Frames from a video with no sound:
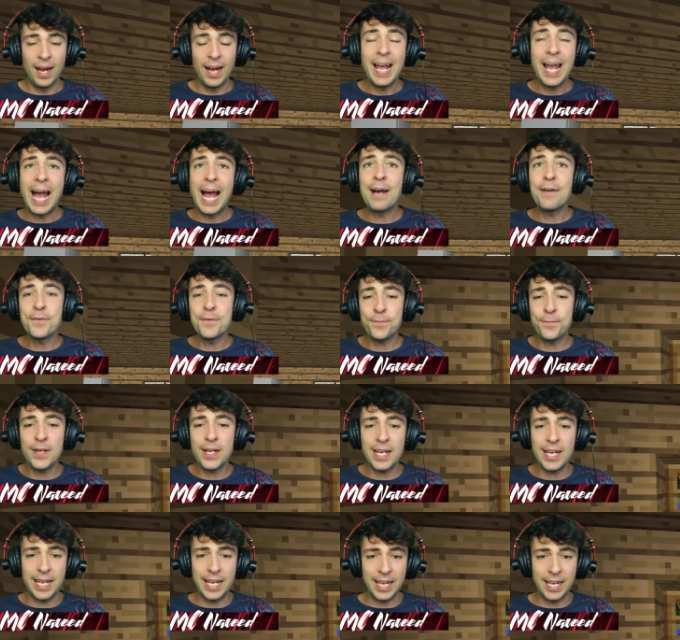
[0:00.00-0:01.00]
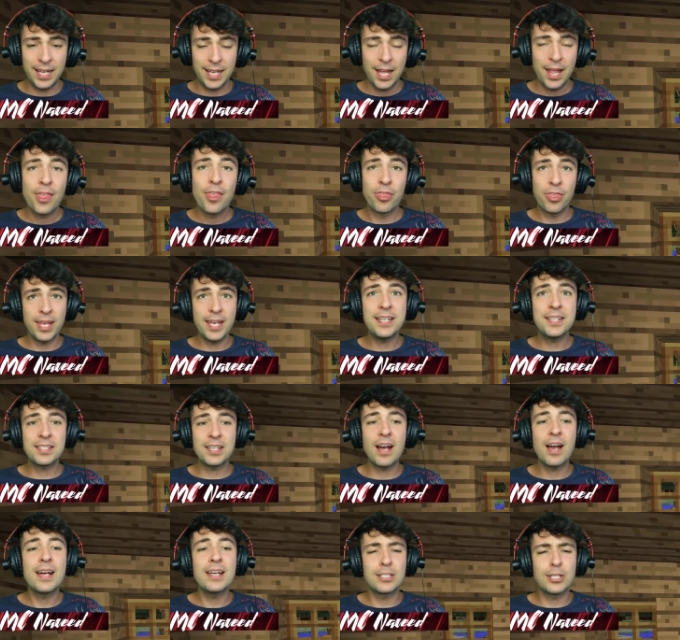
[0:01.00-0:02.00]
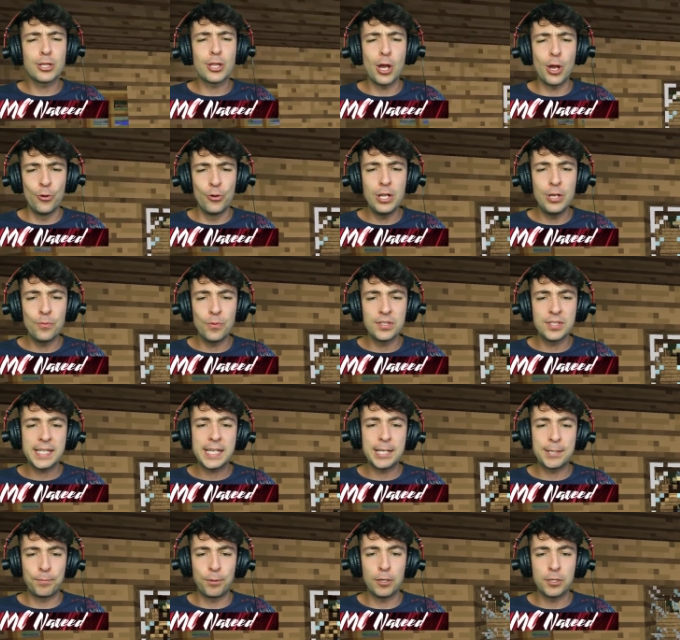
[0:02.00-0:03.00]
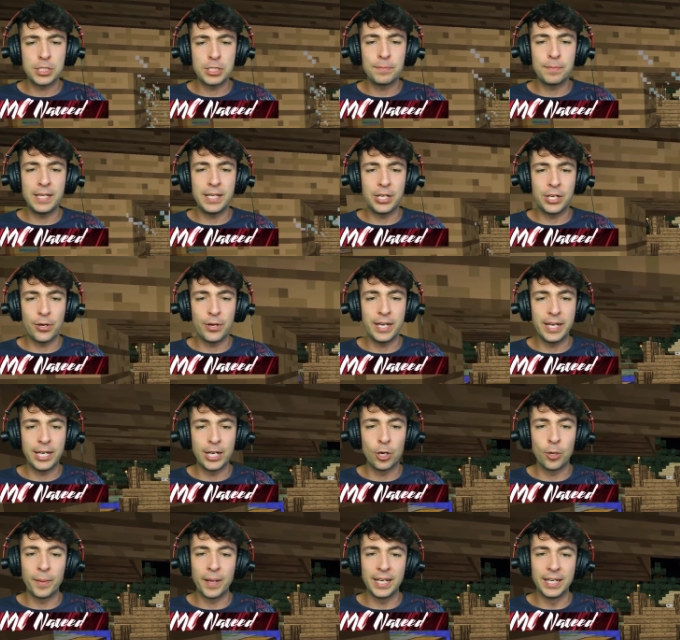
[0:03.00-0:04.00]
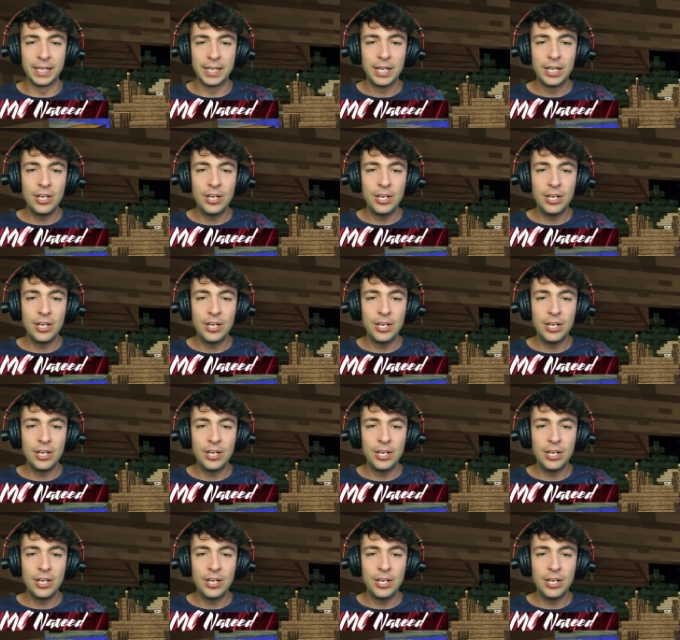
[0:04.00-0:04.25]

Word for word: I have a feeling these guys are the only ones that could possibly go and kill me.